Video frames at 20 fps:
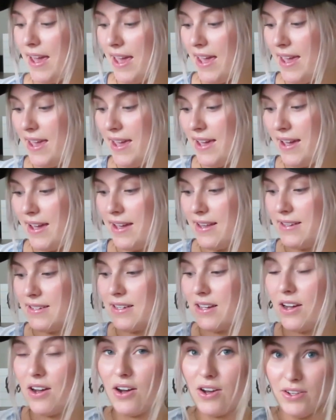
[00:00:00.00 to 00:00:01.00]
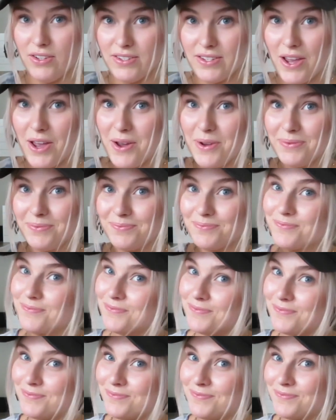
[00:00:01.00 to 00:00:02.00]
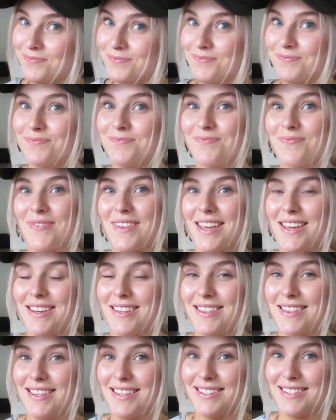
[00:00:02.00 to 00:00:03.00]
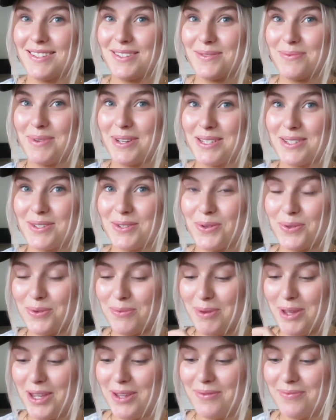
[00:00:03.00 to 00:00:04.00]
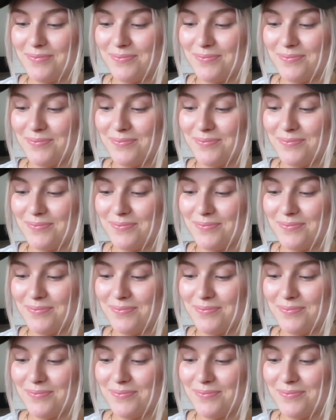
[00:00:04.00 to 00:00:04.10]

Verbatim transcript: and also this is what sold me.